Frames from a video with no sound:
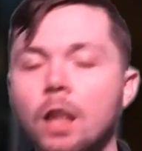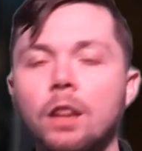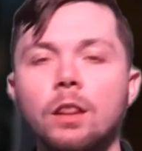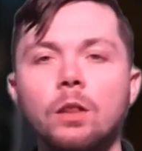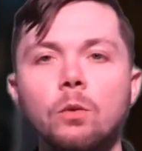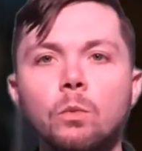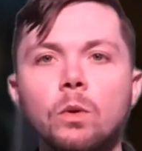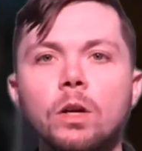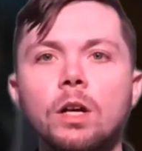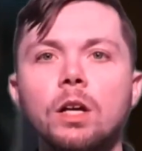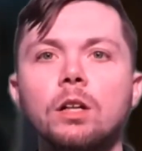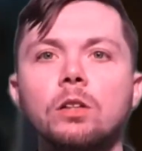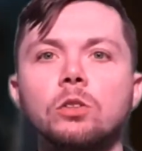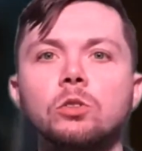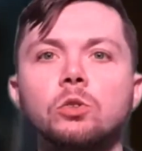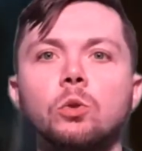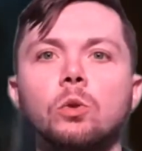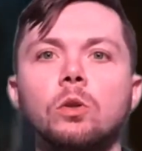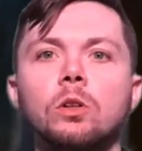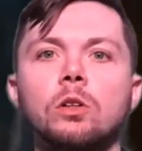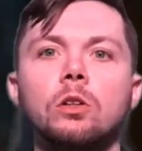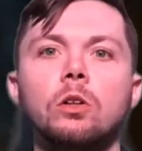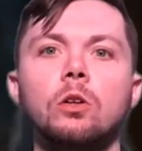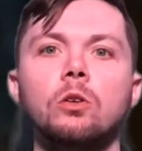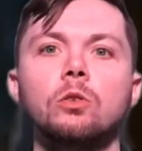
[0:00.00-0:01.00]
And then we get a
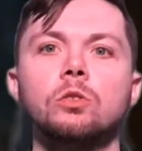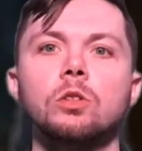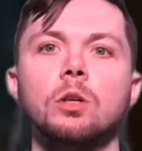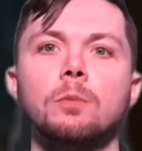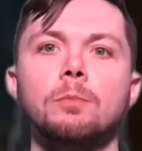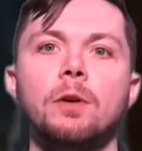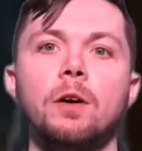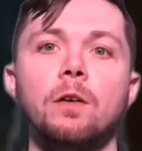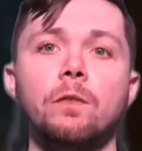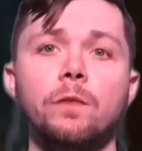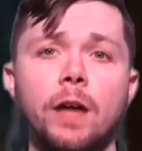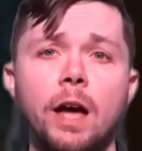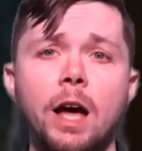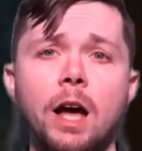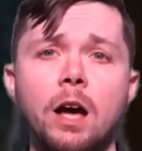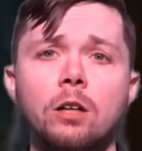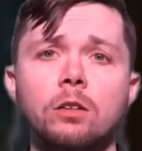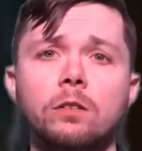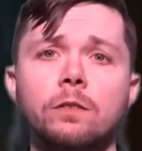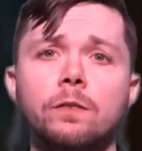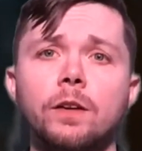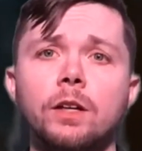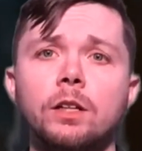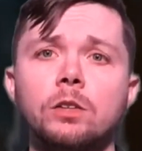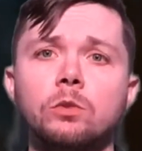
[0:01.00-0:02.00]
short close-up of the
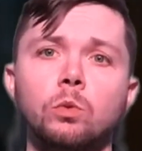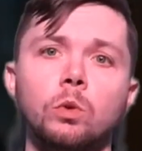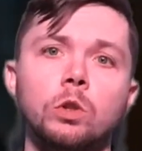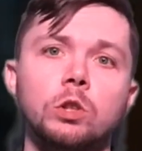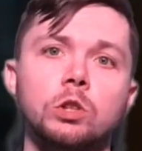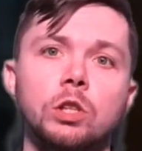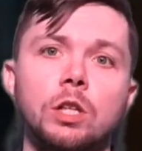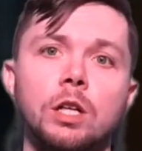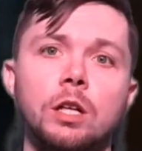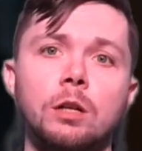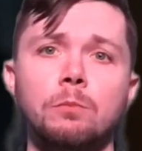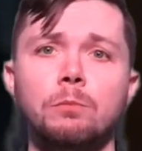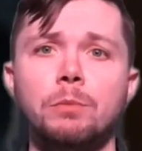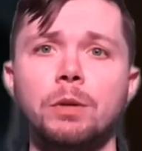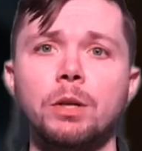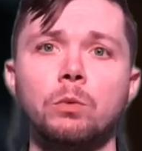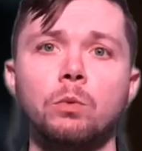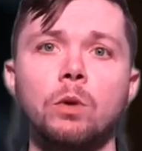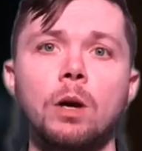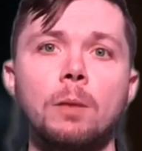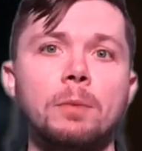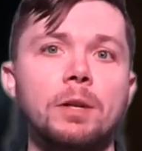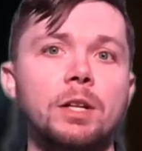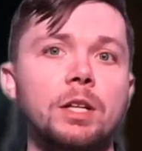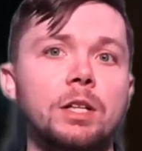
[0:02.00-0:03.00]
Hound's face, which could be
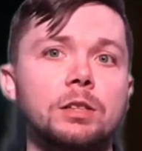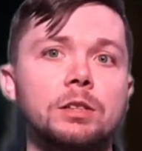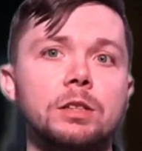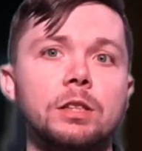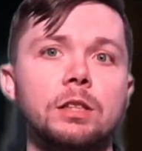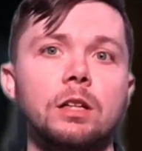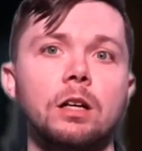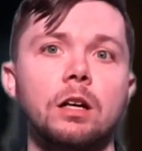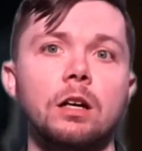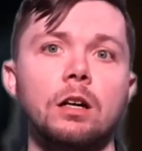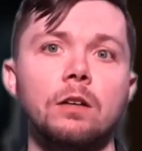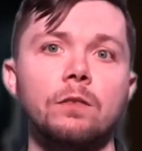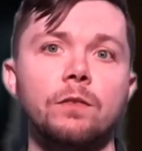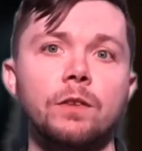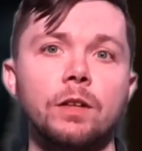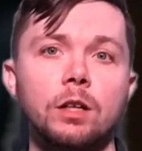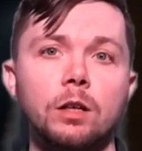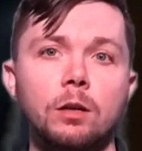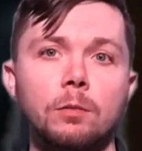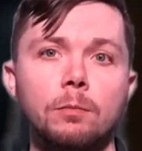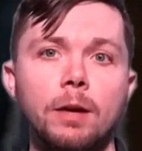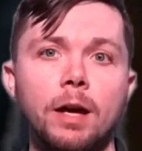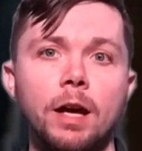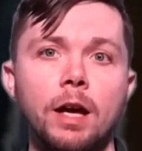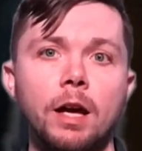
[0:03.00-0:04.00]
reminiscent of
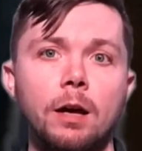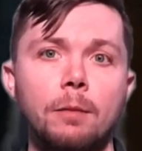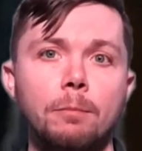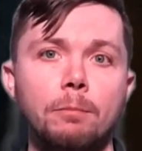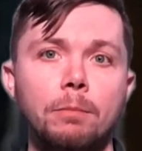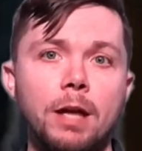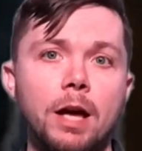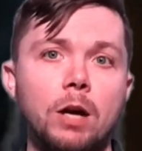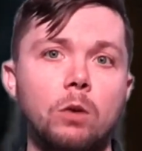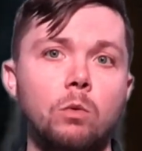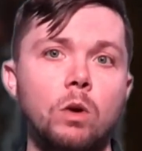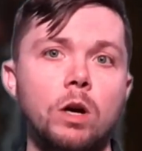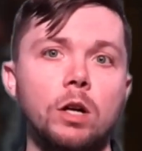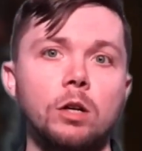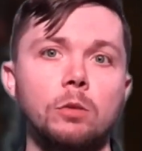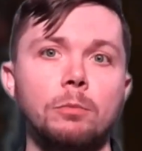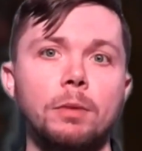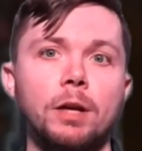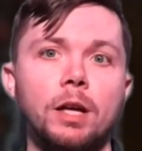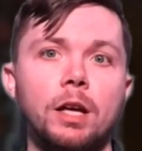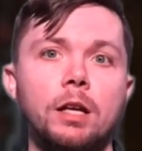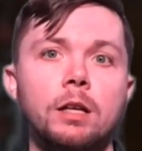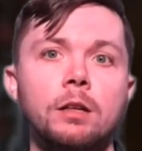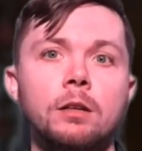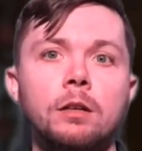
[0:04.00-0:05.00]
him at Blackwater
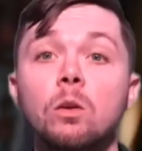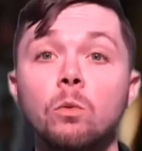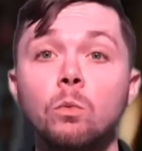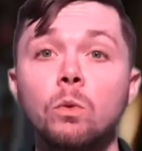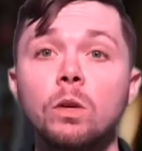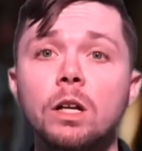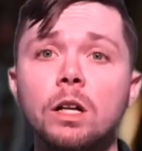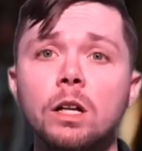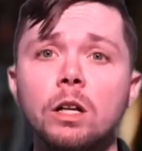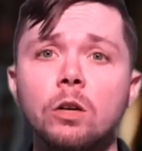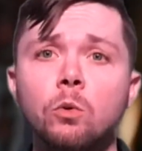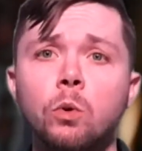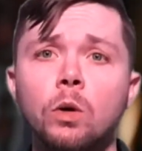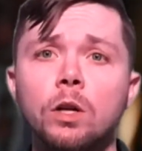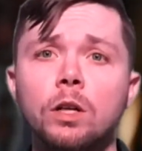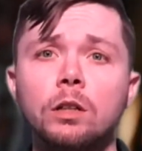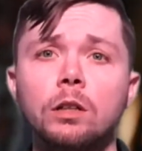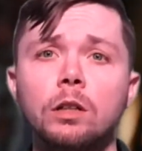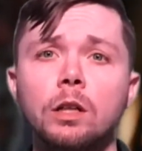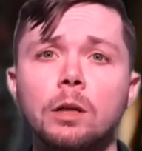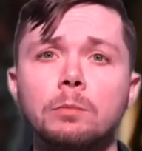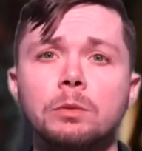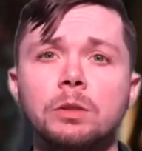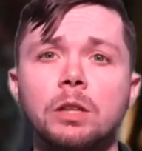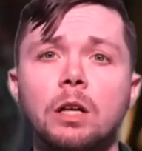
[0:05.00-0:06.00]
Bay. And then we get a quick
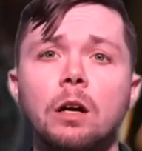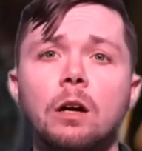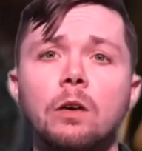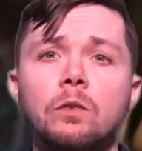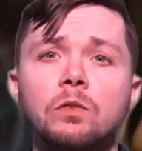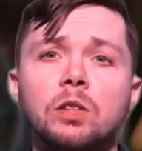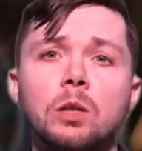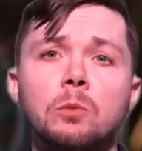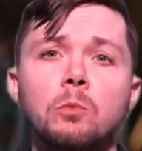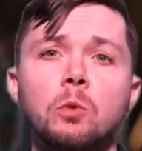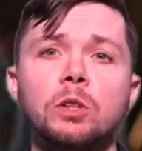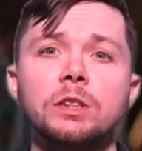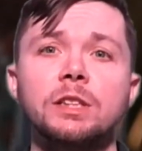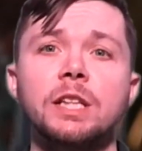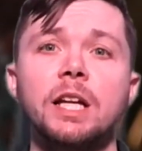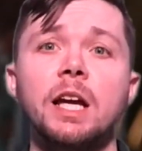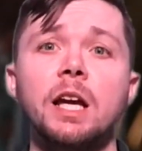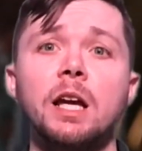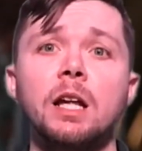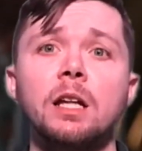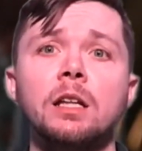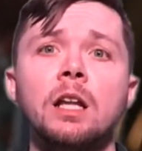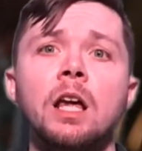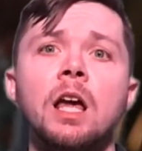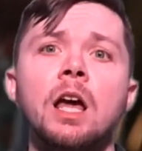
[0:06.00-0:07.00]
glimpse of someone's
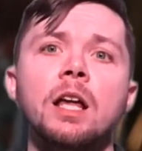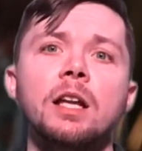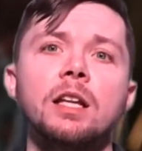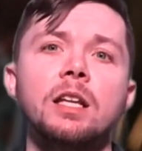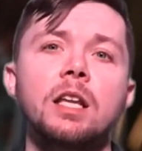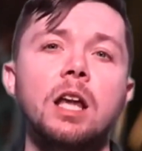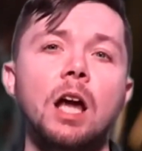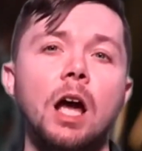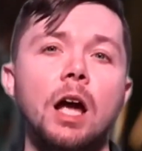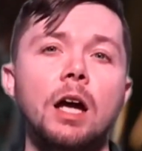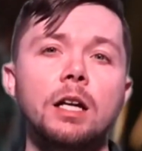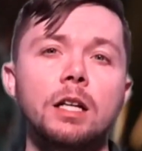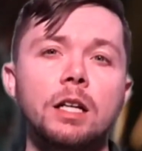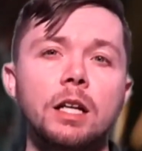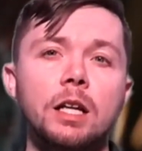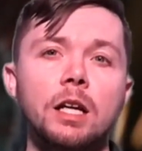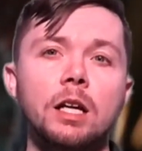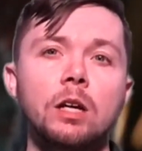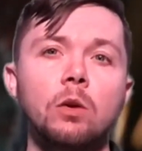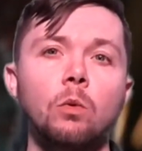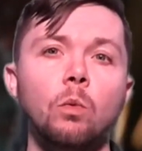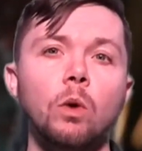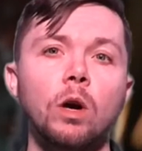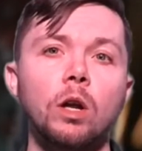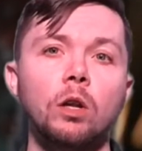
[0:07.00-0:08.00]
hand
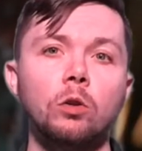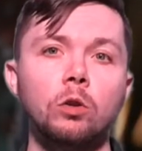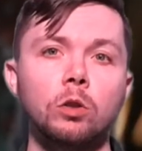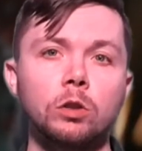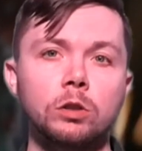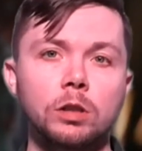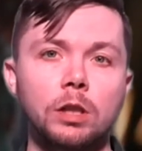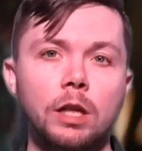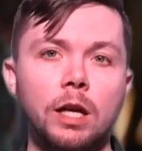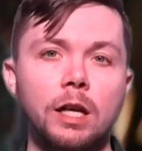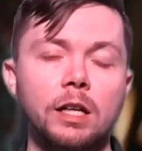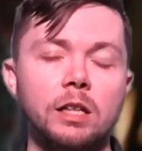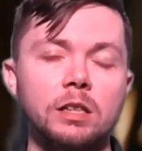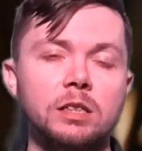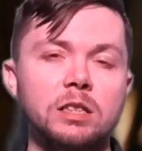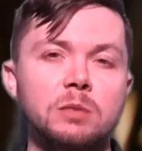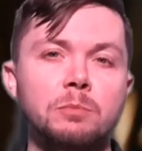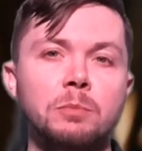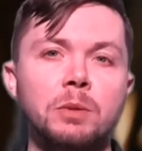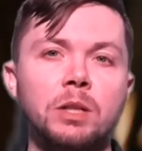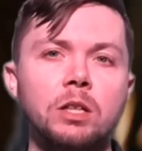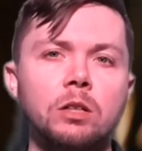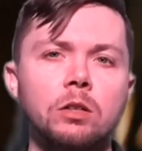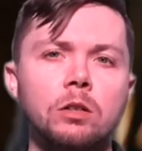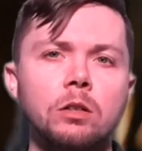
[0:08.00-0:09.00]
tightening what looks like a
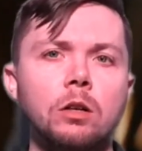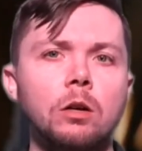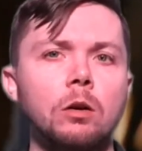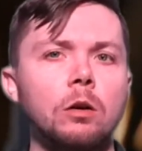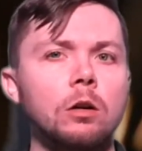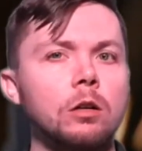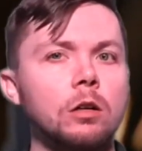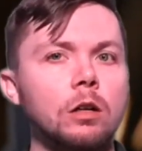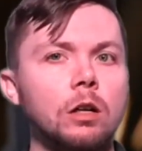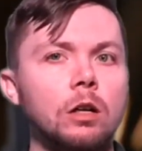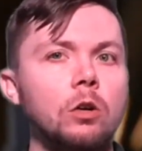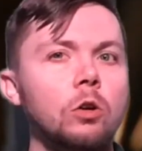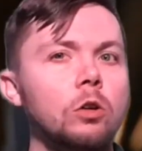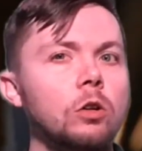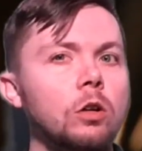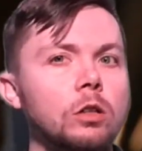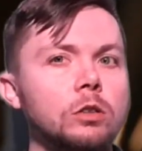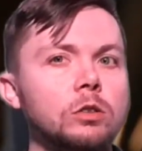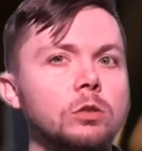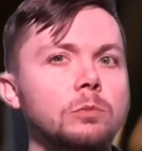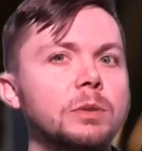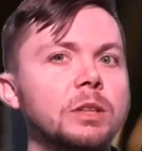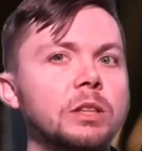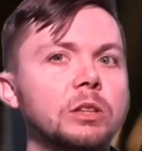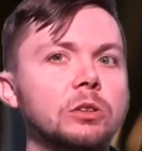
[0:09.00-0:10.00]
spear, or could
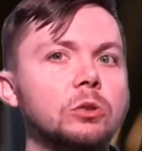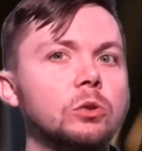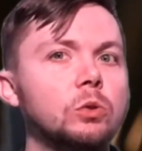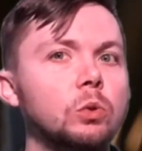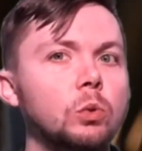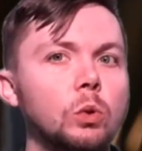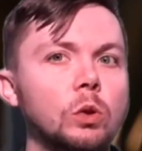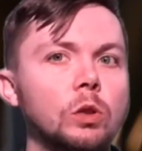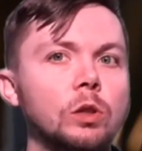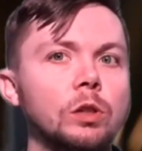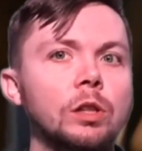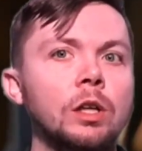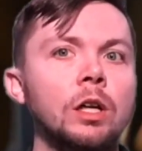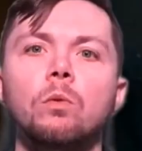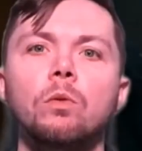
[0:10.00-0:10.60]
also be a sword.